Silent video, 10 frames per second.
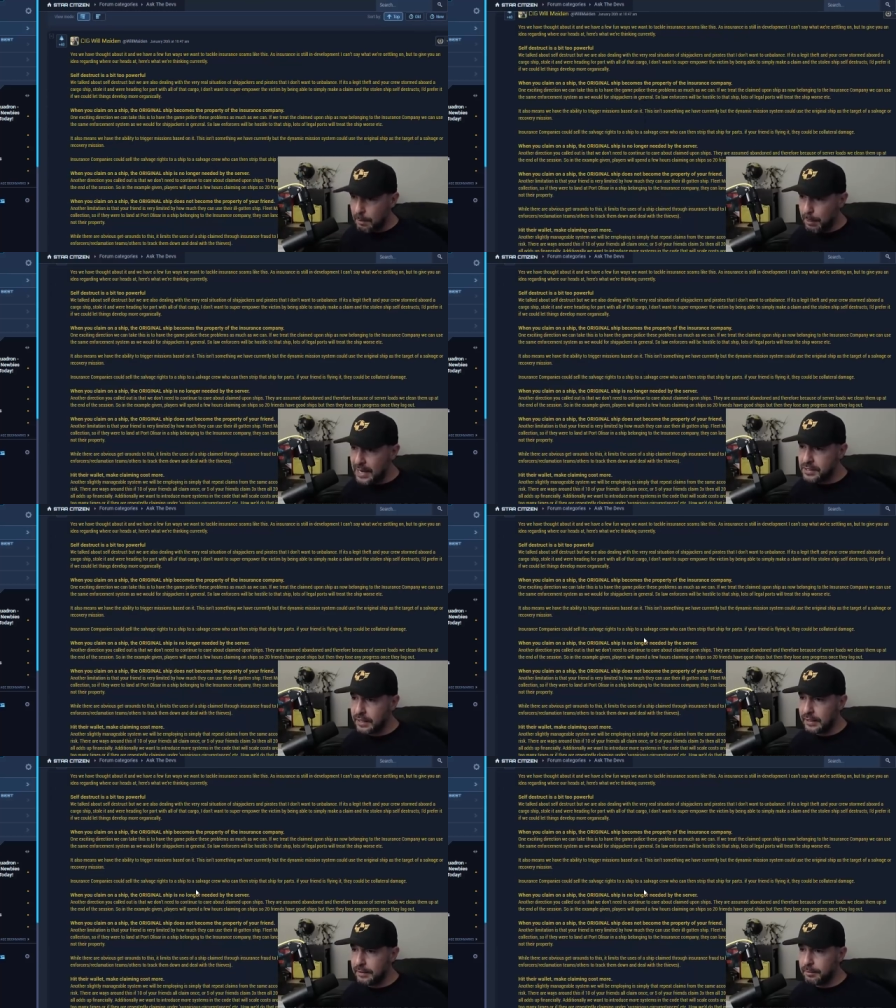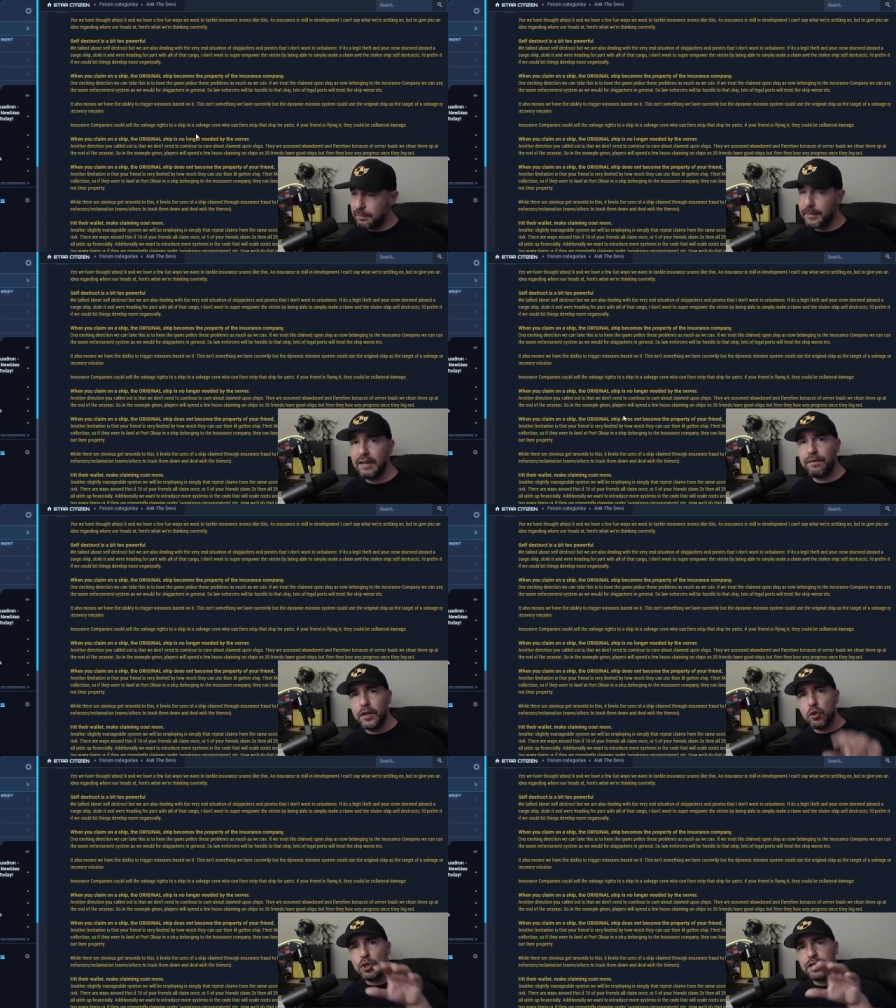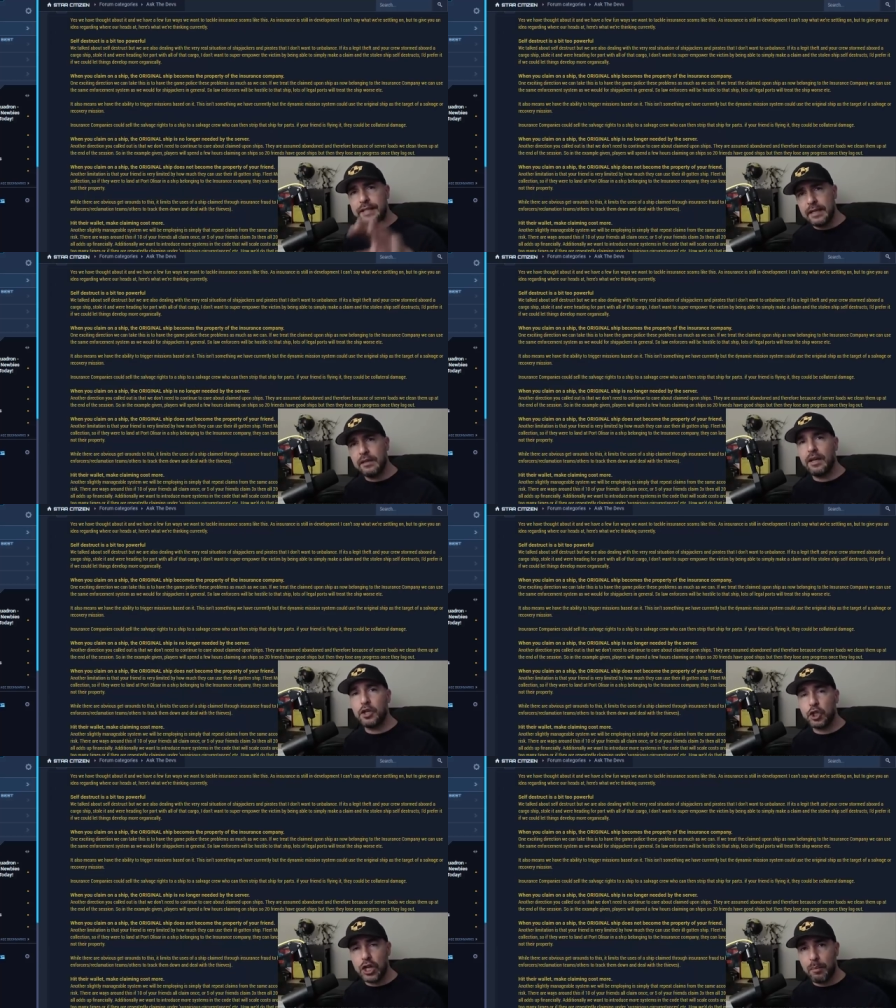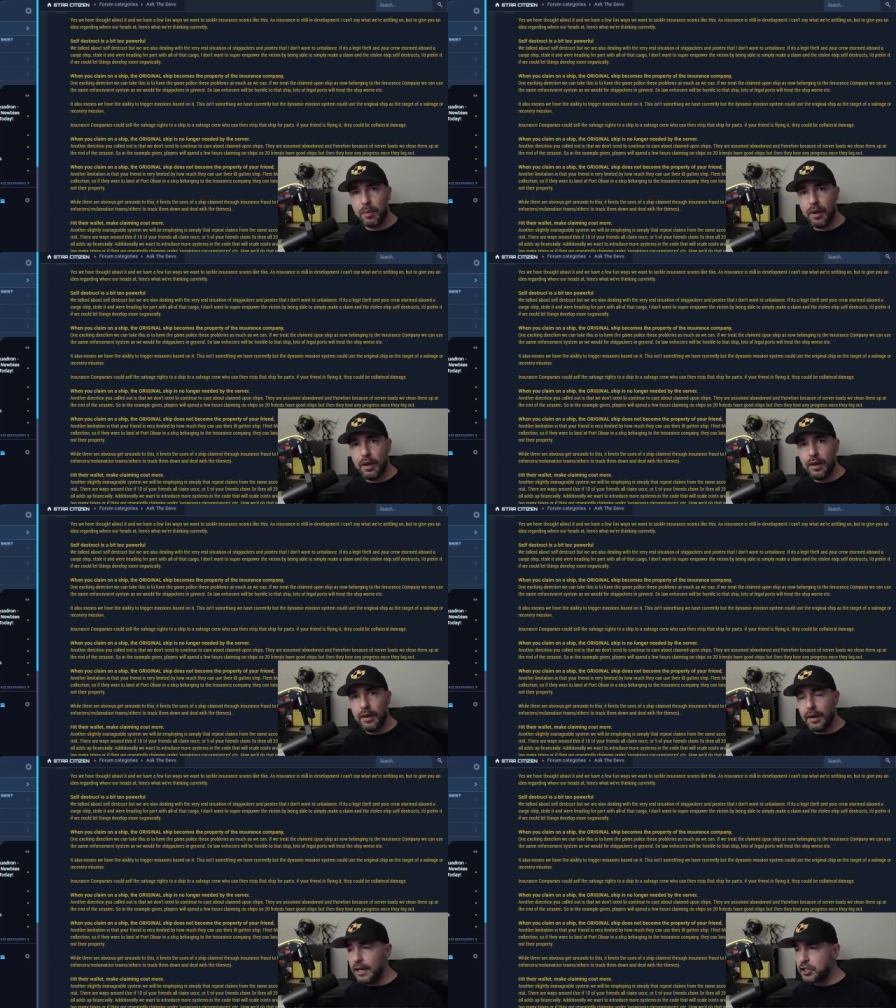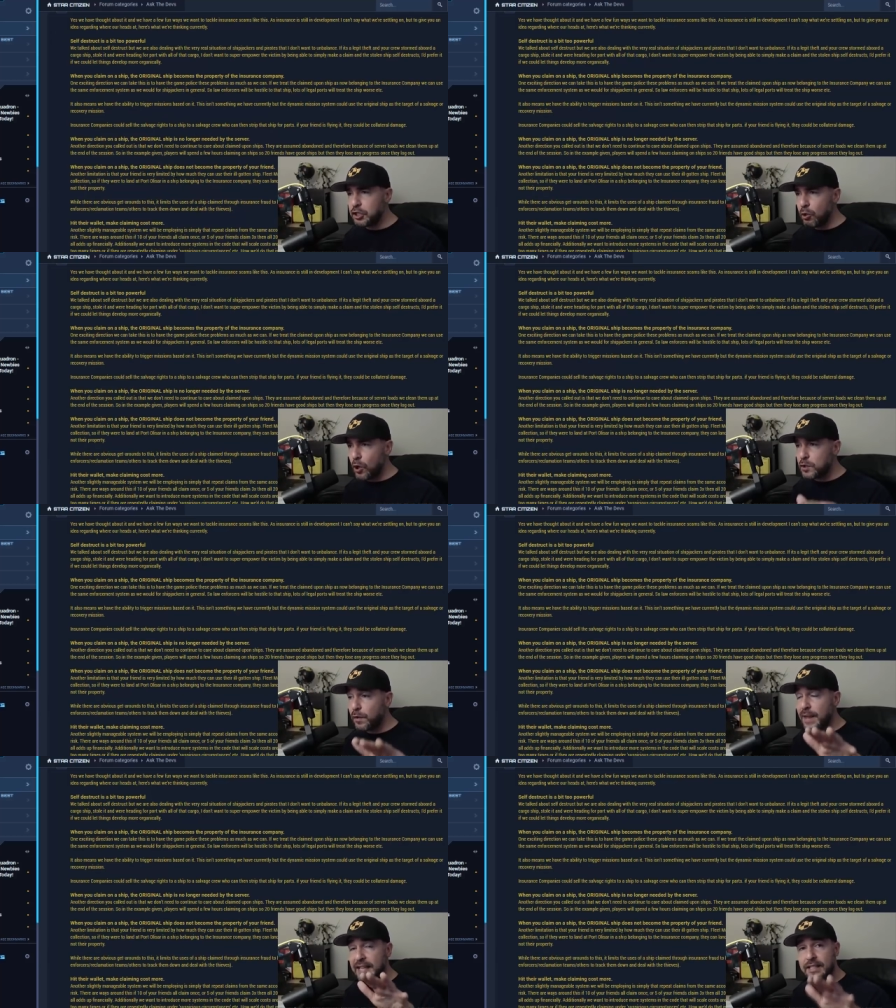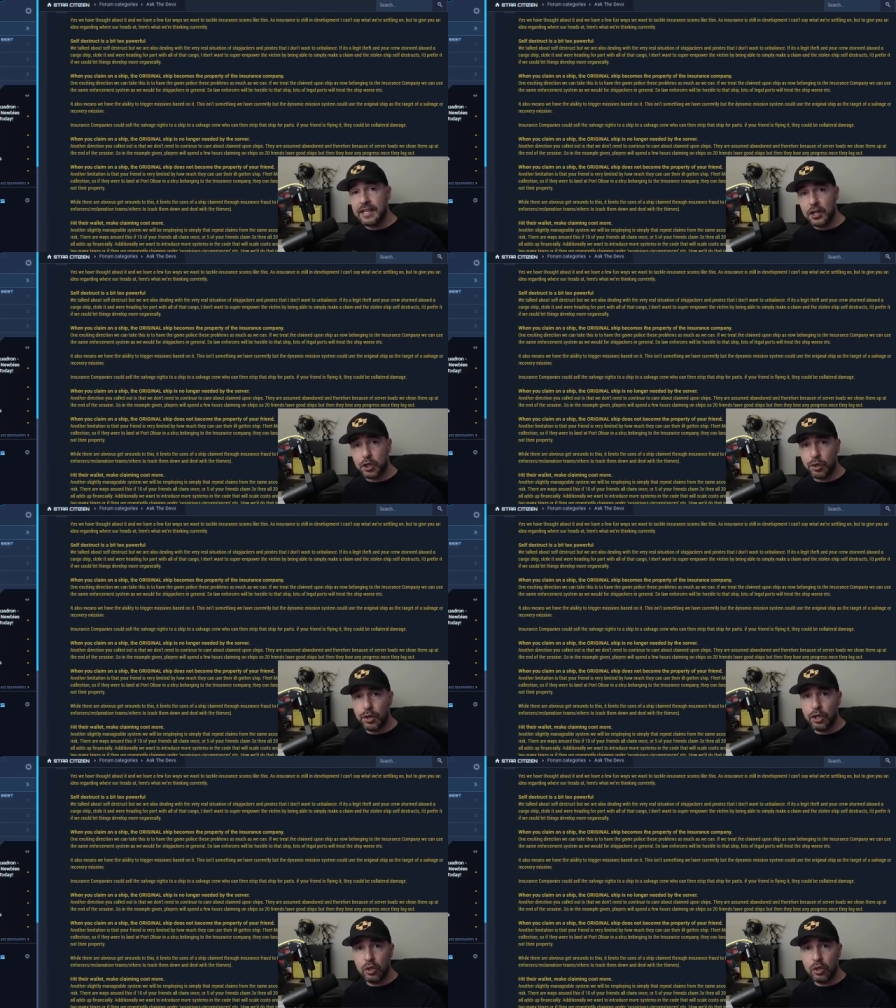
basically, if you steal a ship, it's yours for that session.